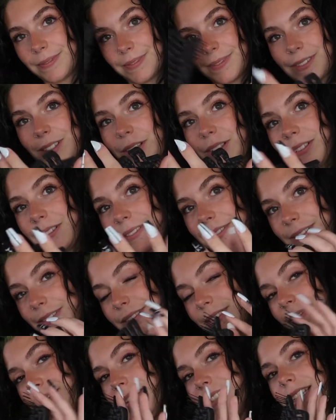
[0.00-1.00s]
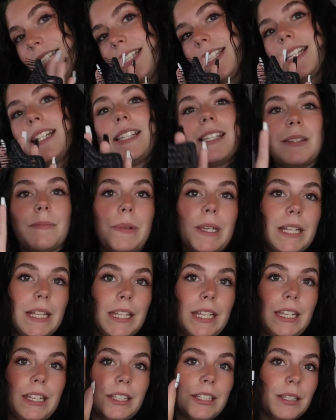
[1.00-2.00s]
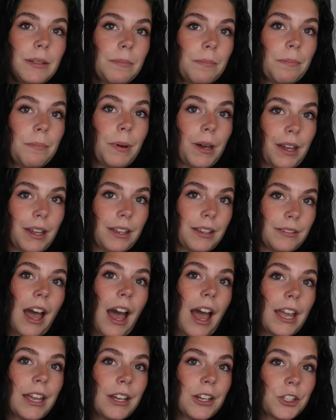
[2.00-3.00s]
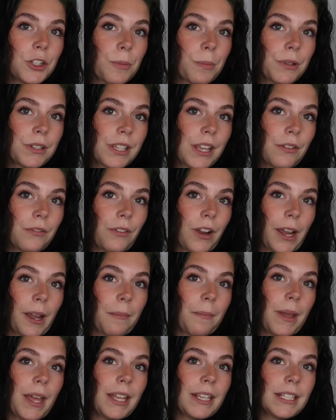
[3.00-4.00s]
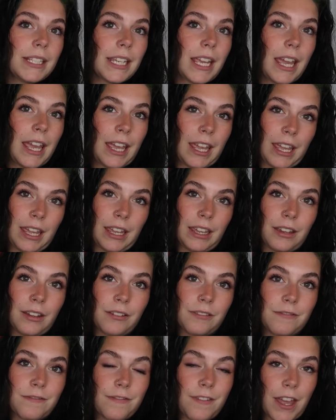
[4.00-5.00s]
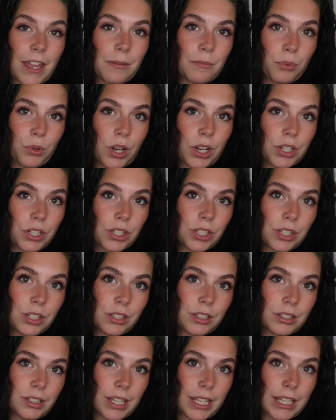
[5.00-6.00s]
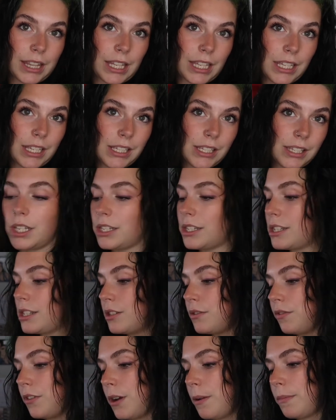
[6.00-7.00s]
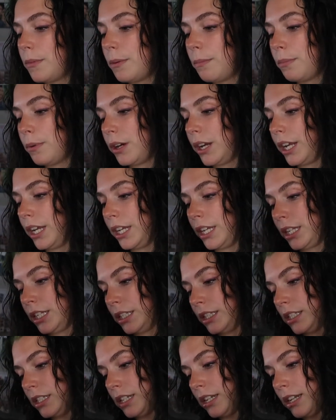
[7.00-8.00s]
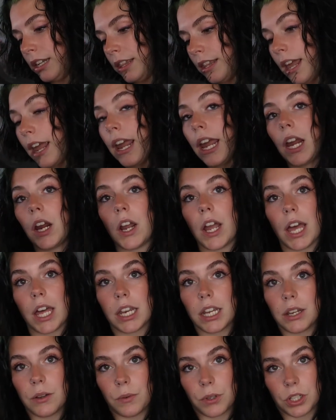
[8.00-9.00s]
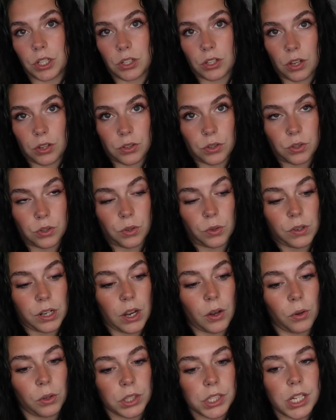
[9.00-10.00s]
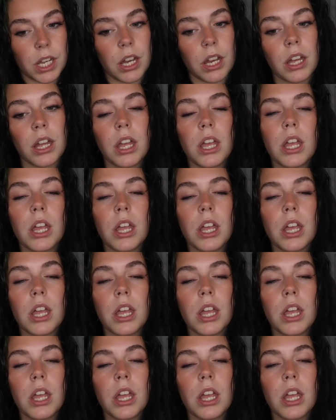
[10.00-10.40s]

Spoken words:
This needs to be cleaned, but I 100% recommend a vent brush like this. This is from the brand The Hair Edit, which is also sold at Ulta.